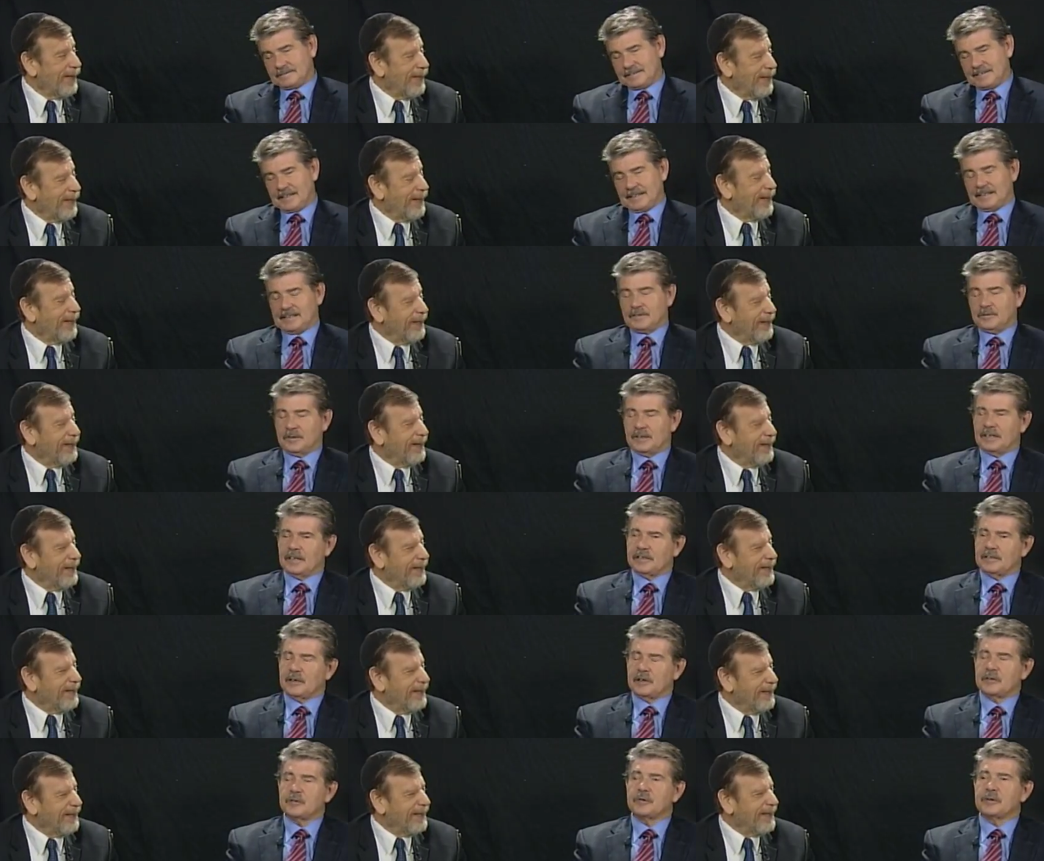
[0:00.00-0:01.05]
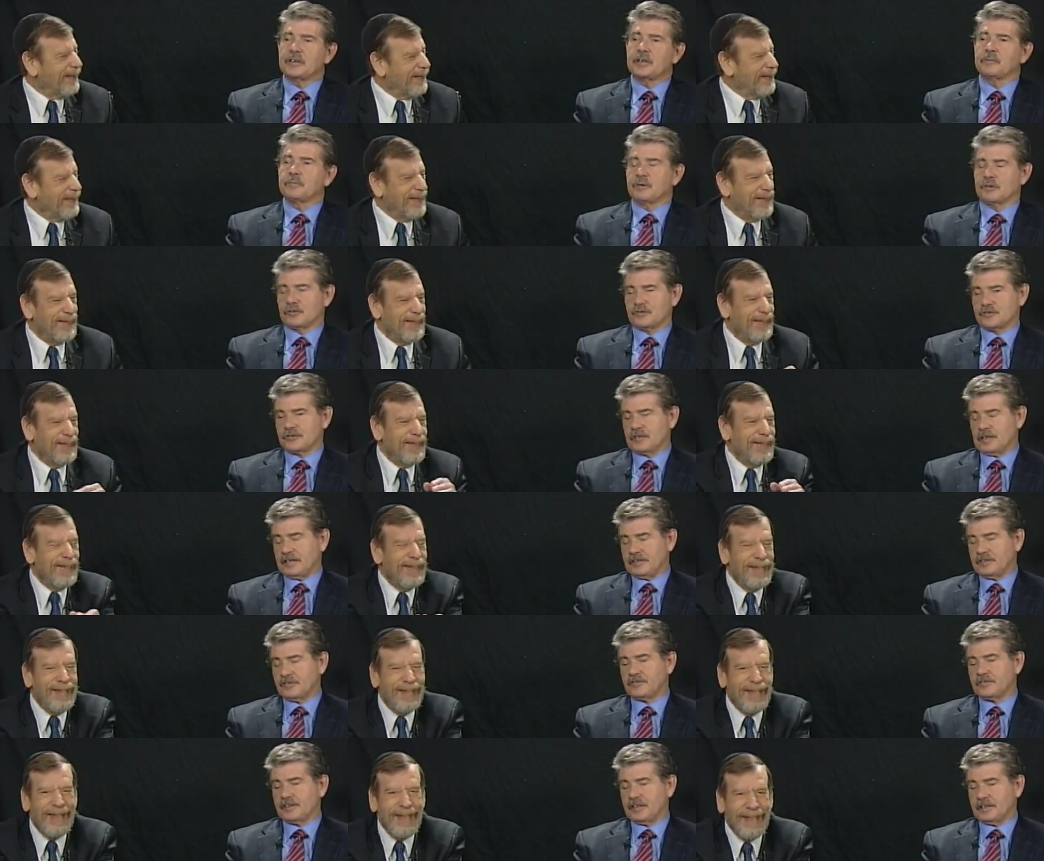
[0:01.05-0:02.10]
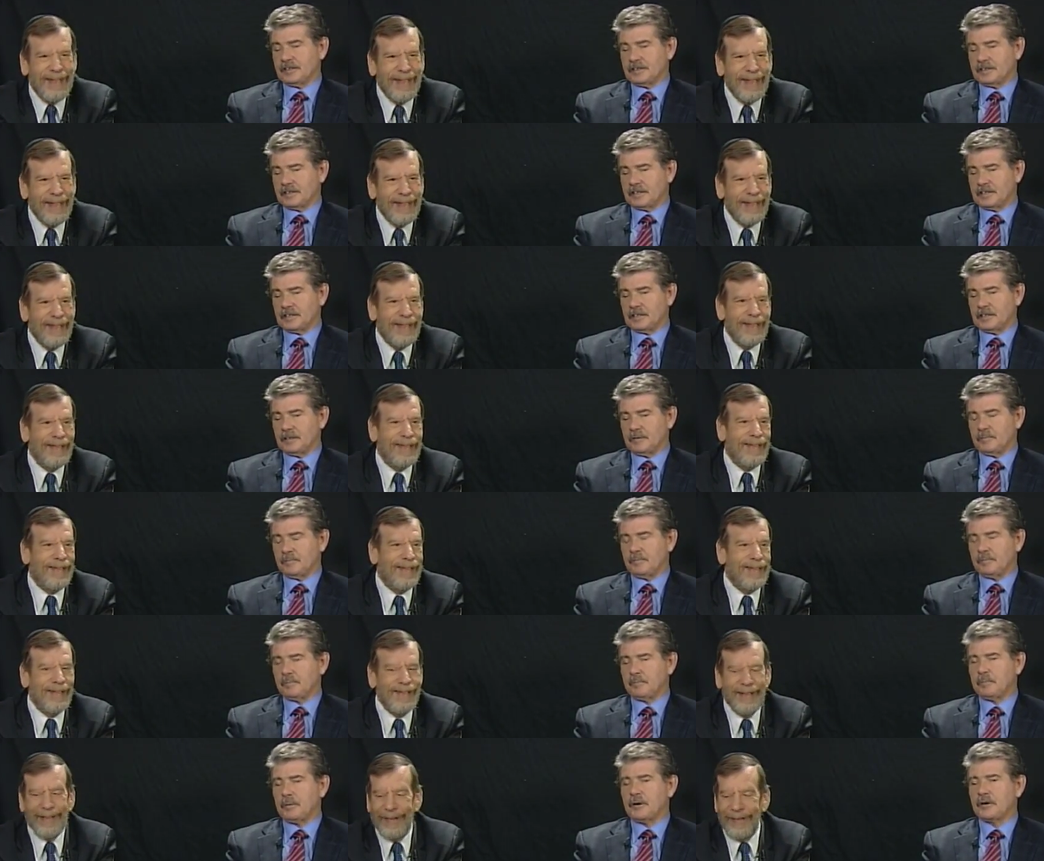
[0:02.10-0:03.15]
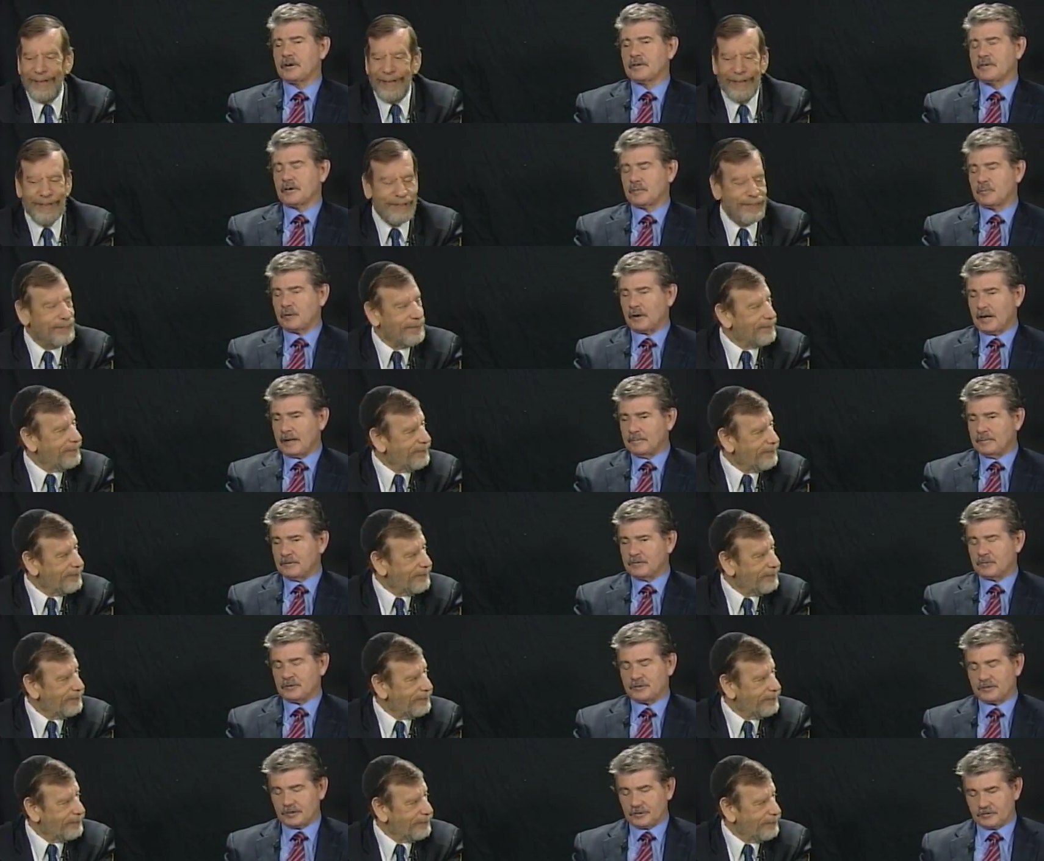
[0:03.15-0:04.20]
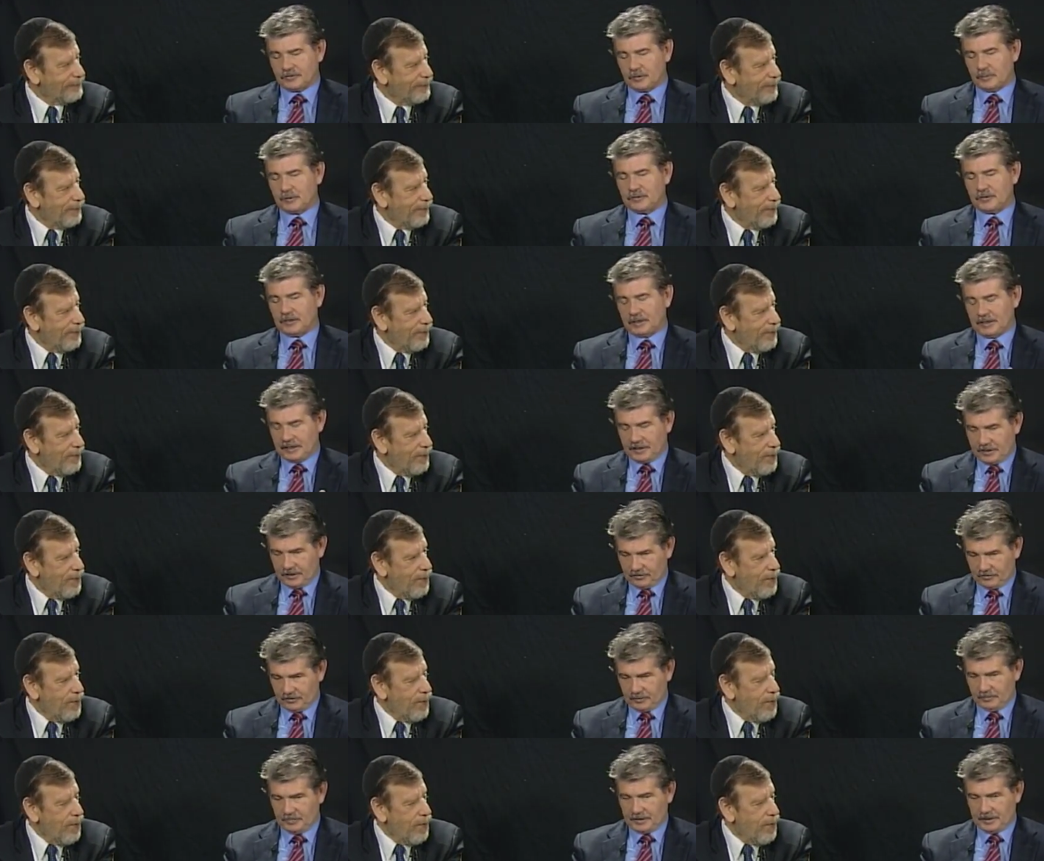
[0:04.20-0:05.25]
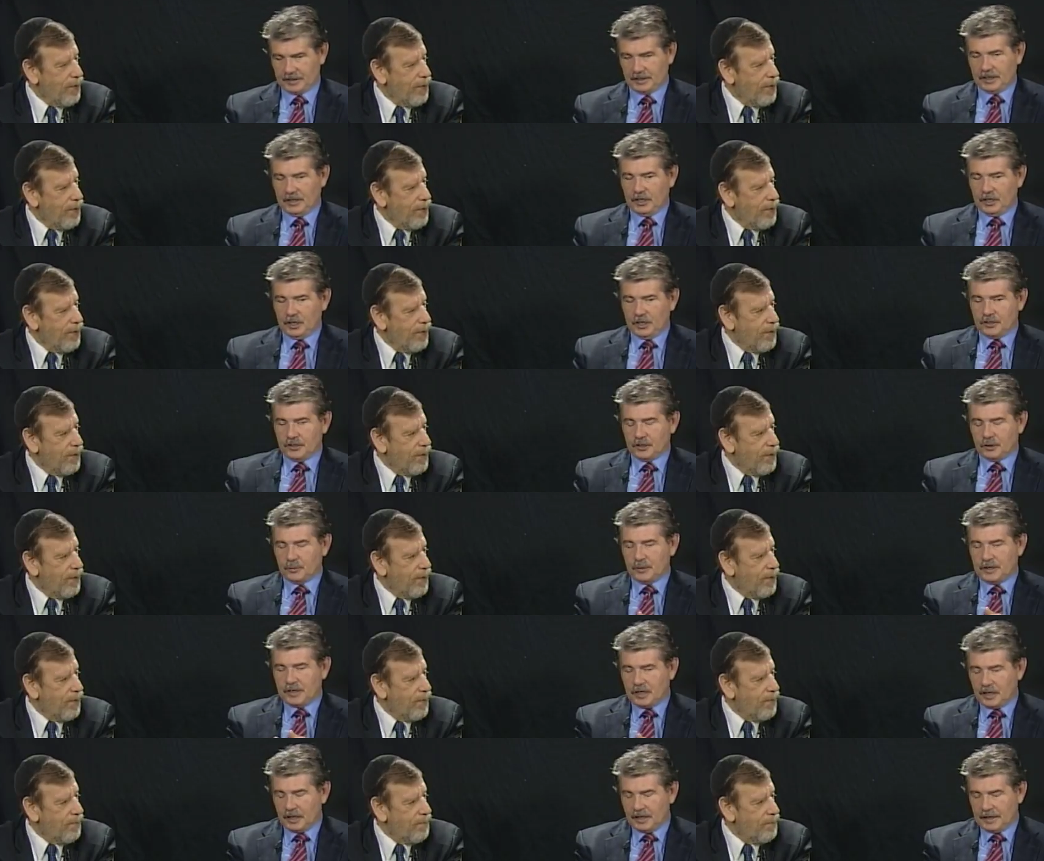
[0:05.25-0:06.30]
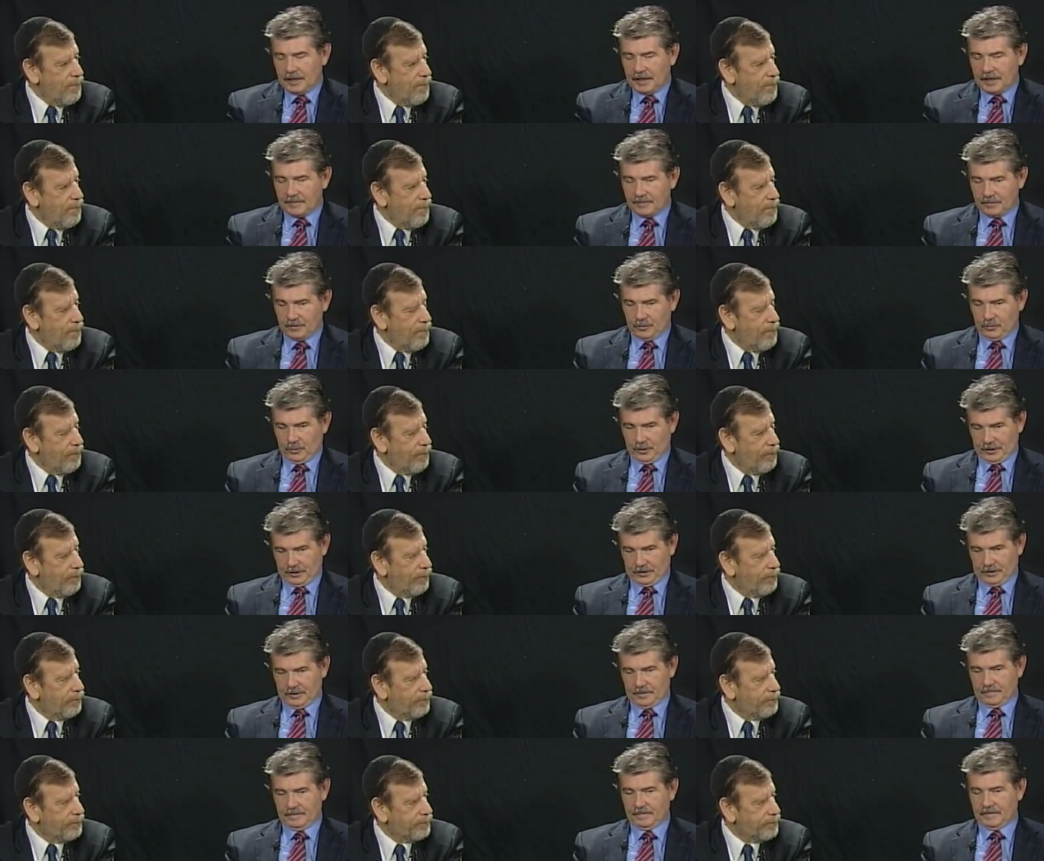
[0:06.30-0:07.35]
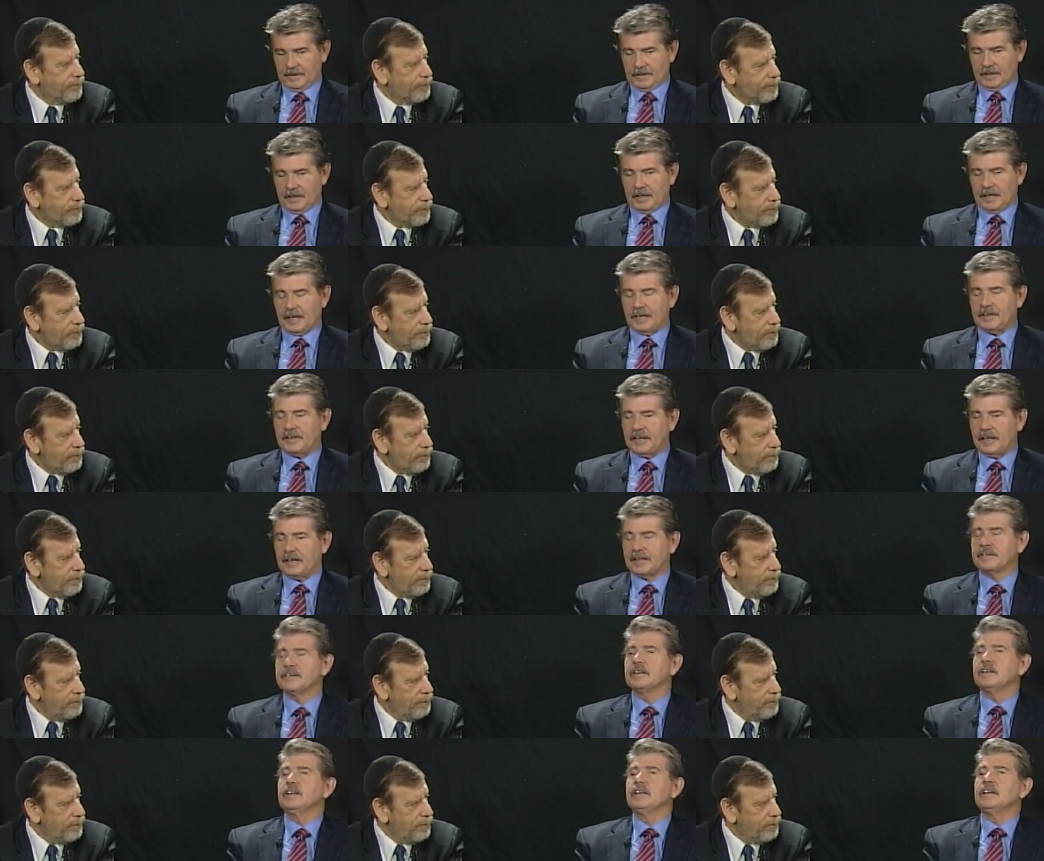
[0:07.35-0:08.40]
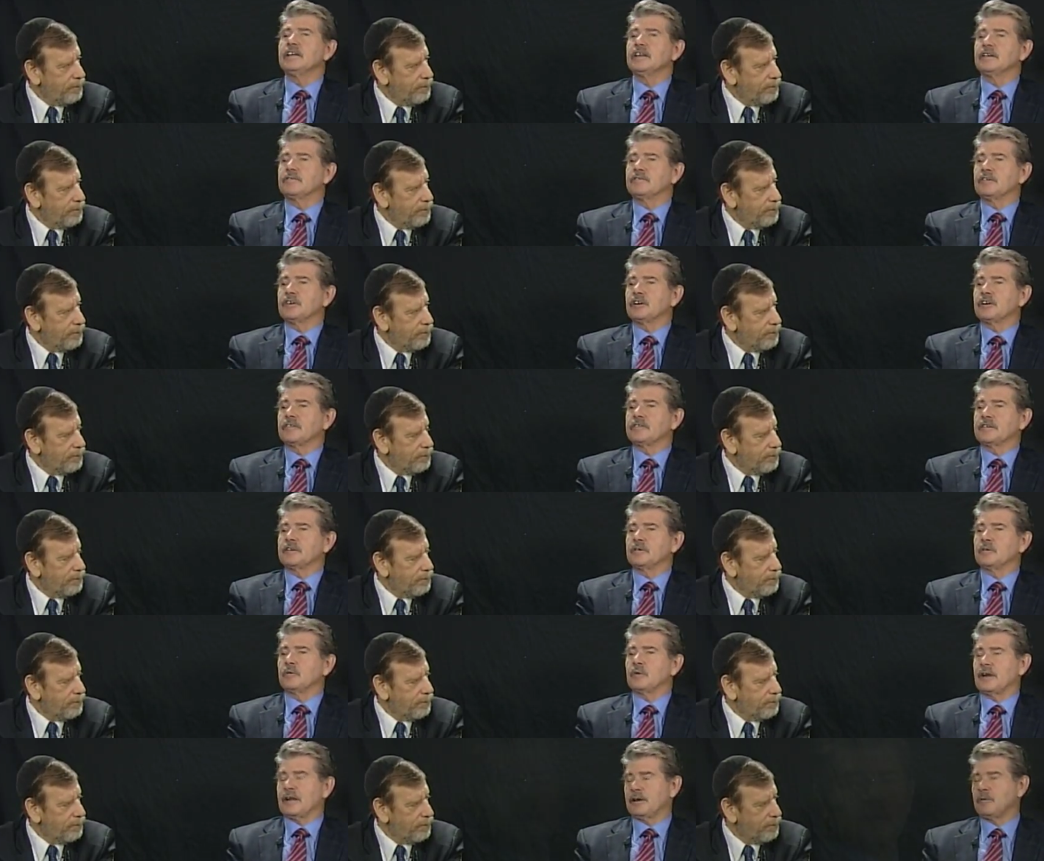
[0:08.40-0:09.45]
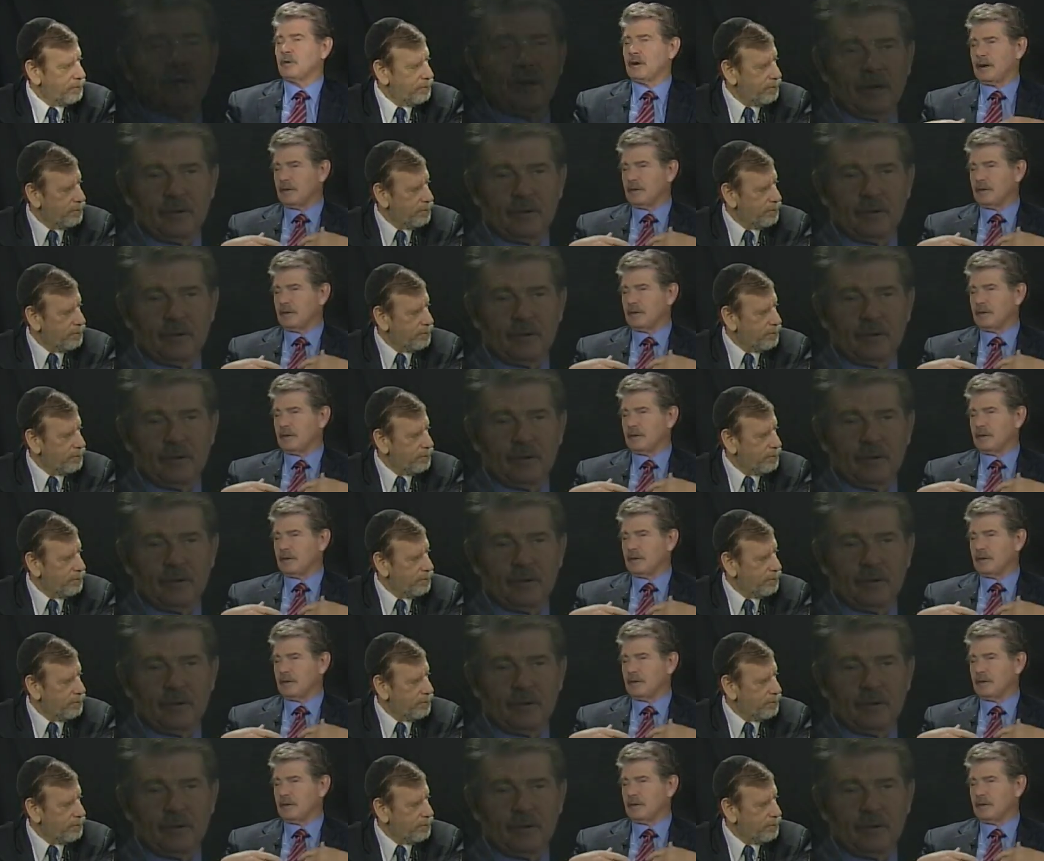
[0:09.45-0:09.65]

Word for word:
Speaker 1: yeah, I don't want to. No, I don't want to get personal. I just think that um, part of our problem is we still so much elitism that, you know, we cut everywhere, and yet if you look at the what I, what I